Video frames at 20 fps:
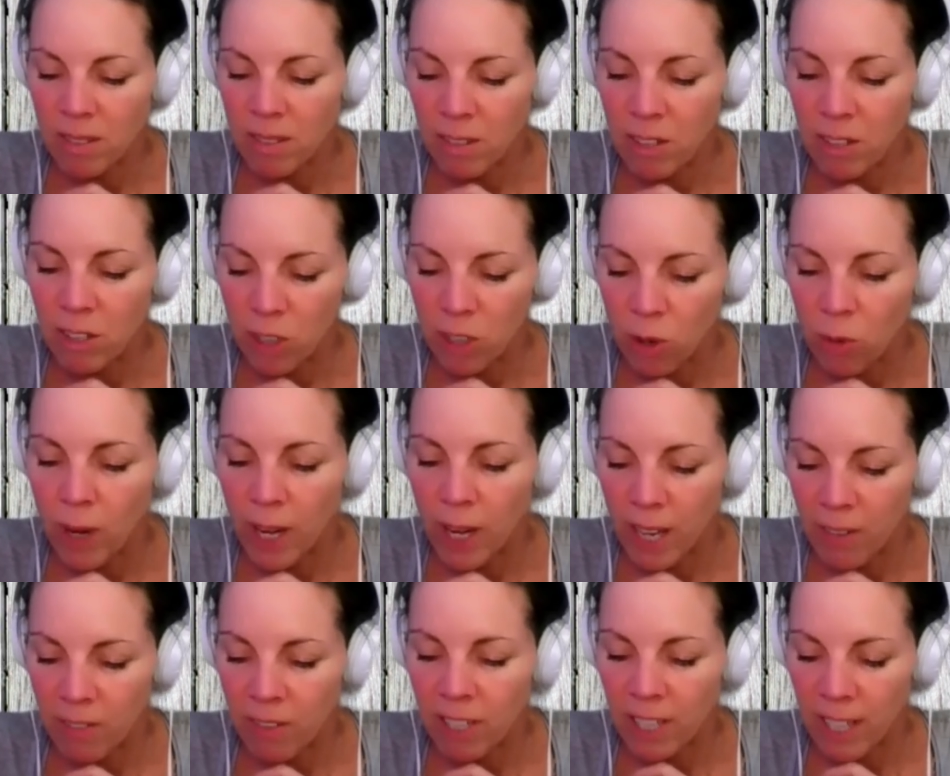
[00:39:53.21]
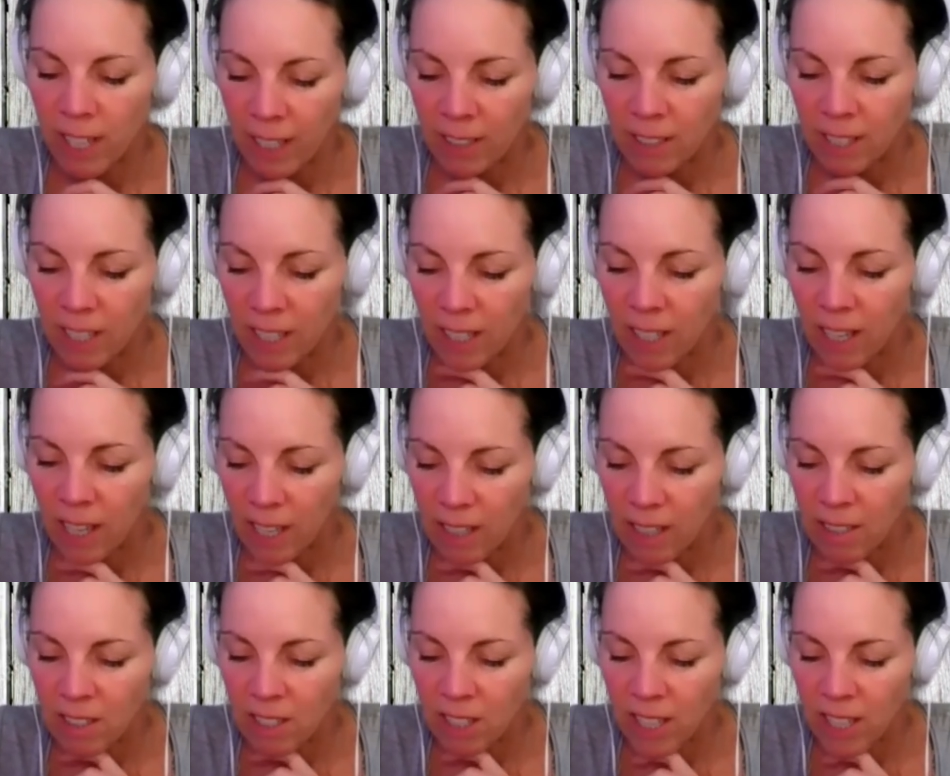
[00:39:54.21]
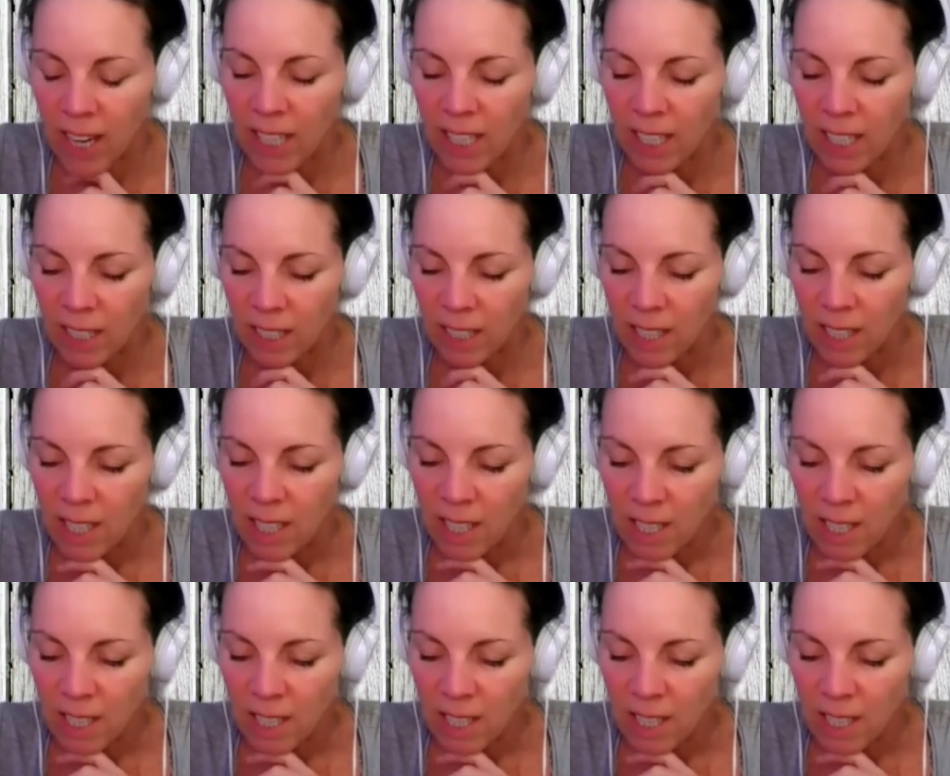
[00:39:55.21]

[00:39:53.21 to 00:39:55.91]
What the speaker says: the new way of connecting and to getting,